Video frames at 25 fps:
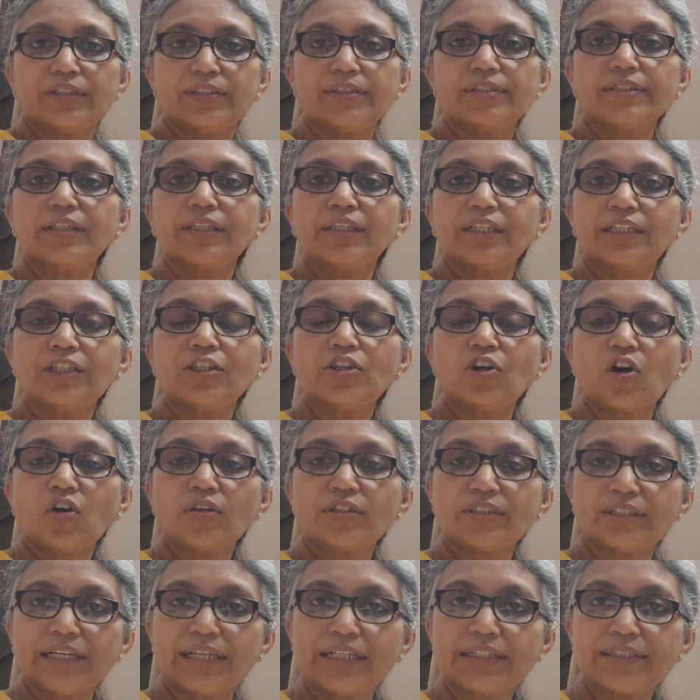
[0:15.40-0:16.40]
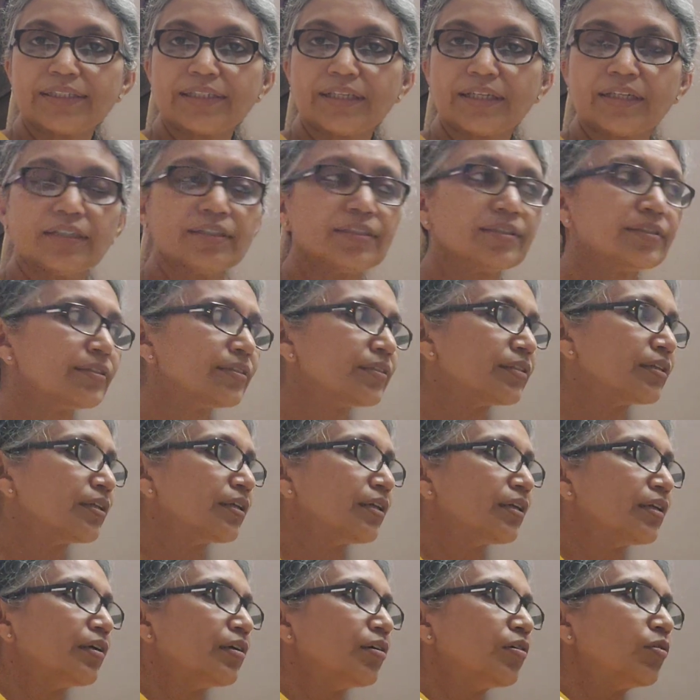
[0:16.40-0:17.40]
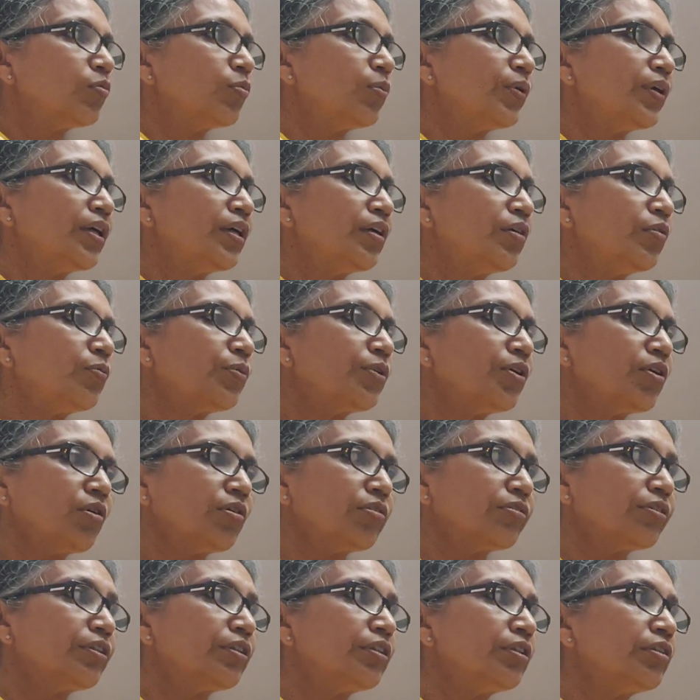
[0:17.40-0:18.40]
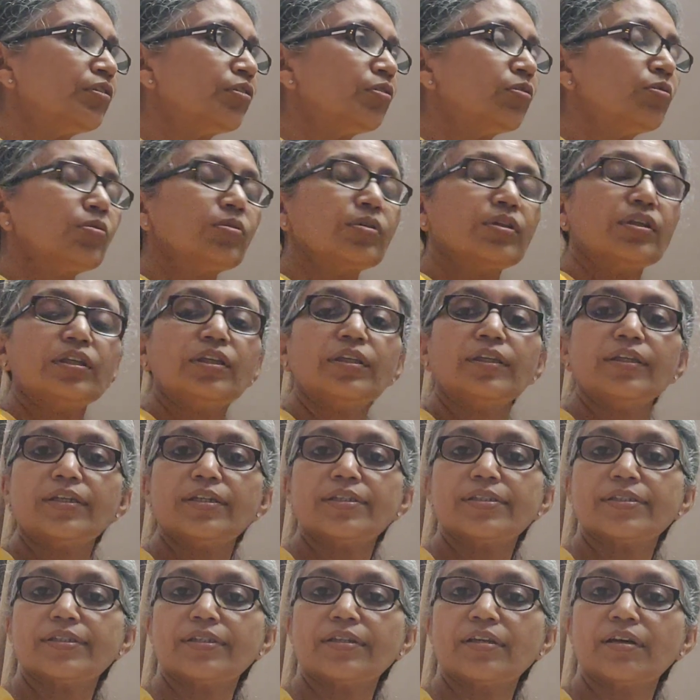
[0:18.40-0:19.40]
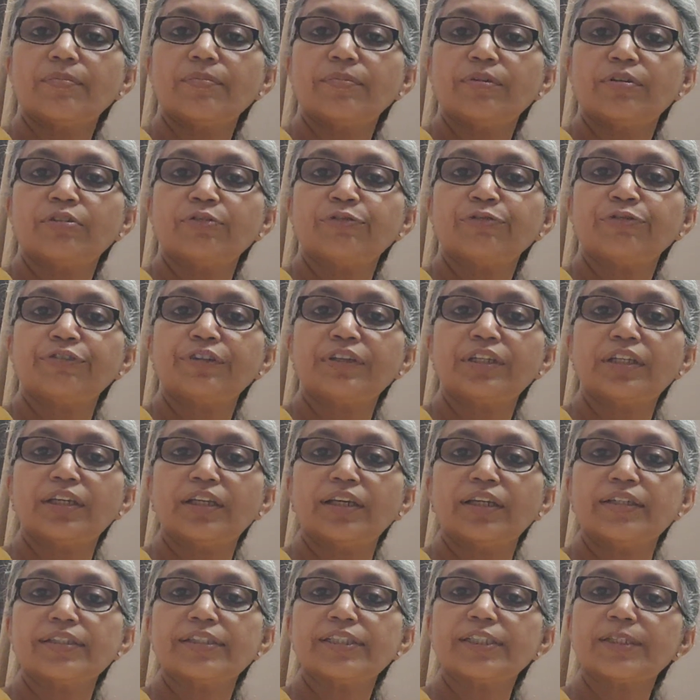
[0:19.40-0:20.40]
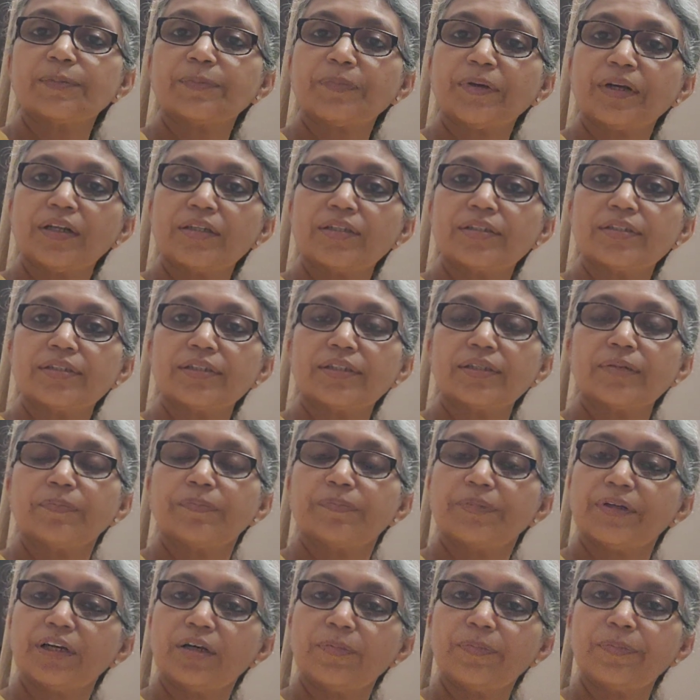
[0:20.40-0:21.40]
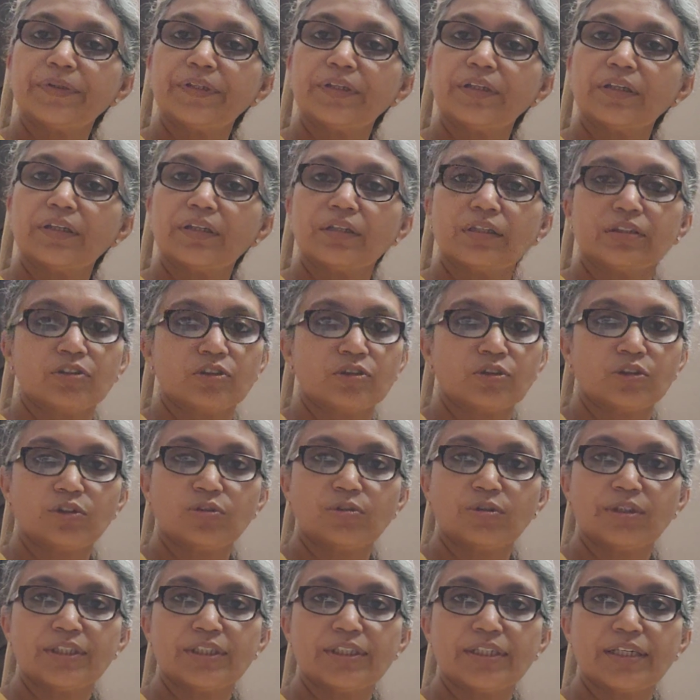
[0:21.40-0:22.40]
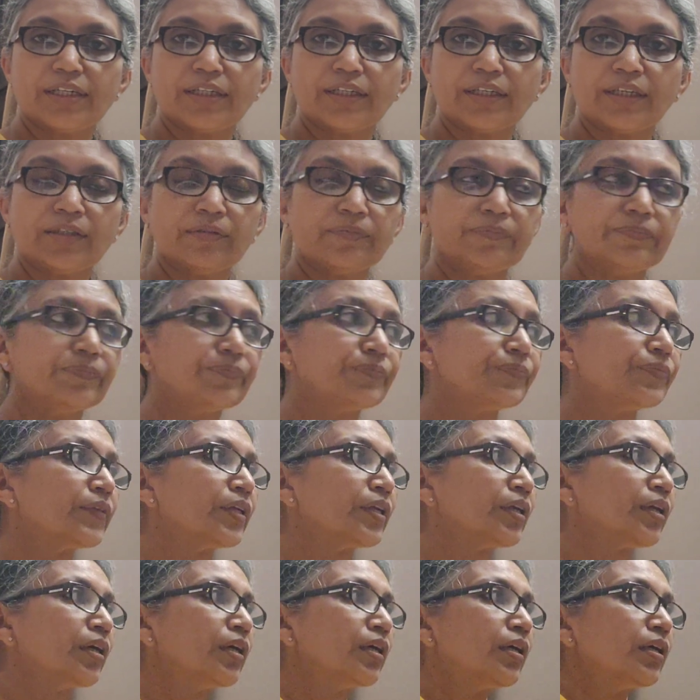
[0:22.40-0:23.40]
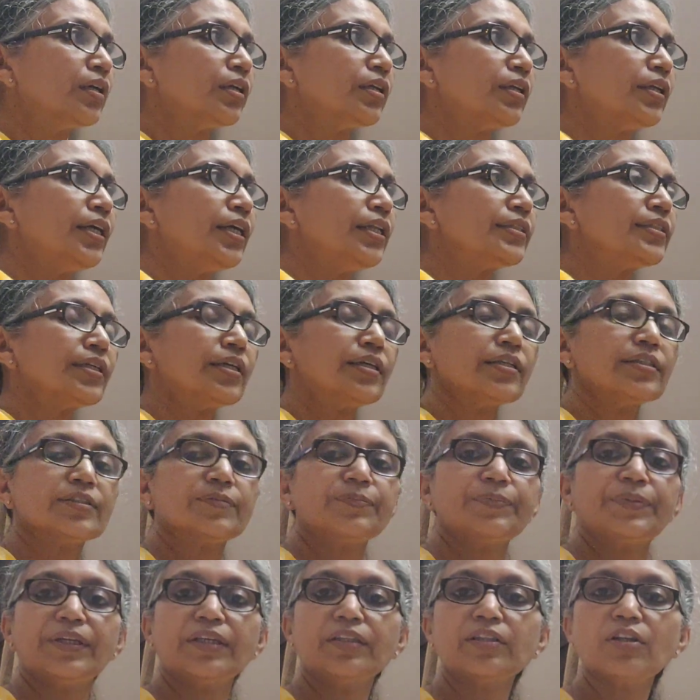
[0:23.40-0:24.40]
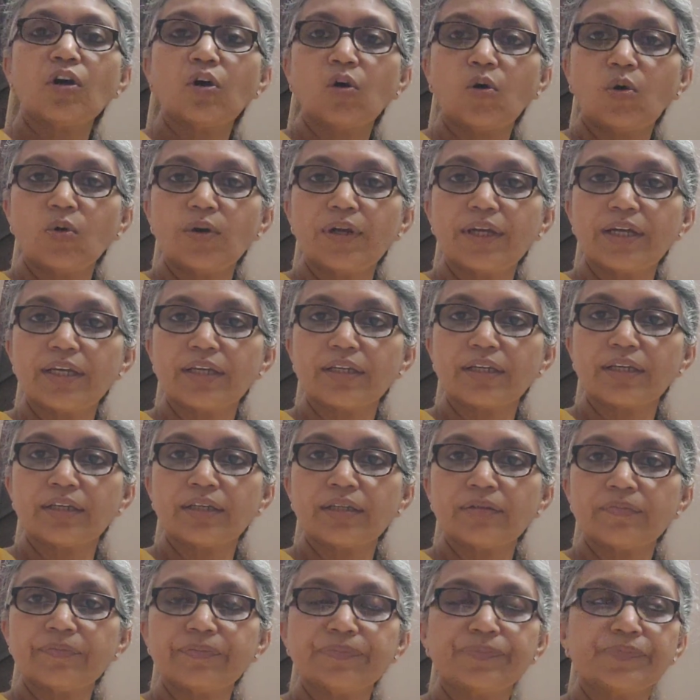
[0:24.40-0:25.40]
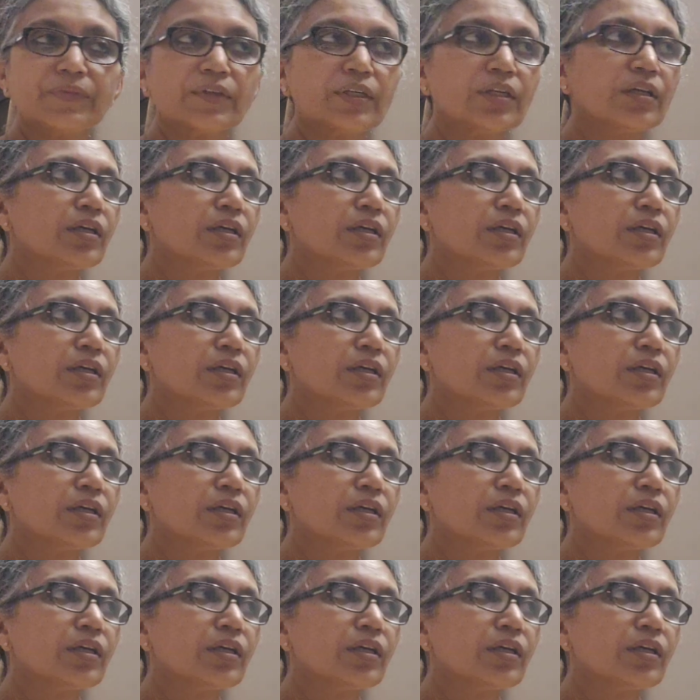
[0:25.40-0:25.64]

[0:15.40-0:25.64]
it's E dot delta S, where we already know E is the number of field lines passing perpendicular through unit area, delta S being the whole area.